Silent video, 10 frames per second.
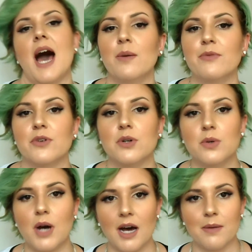was
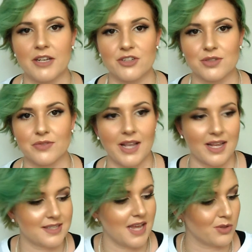helpful. I just
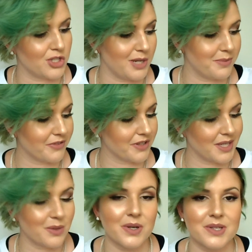realized how cheap
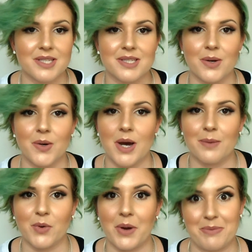everything was,
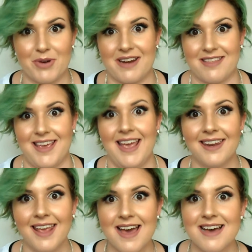so I'm quite proud of
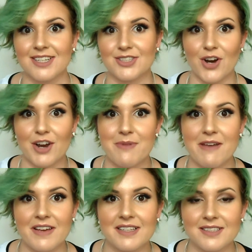it. Sorry
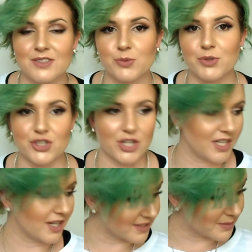if my face is super
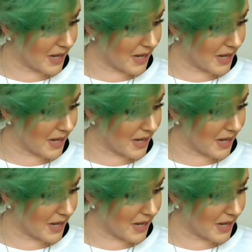shiny.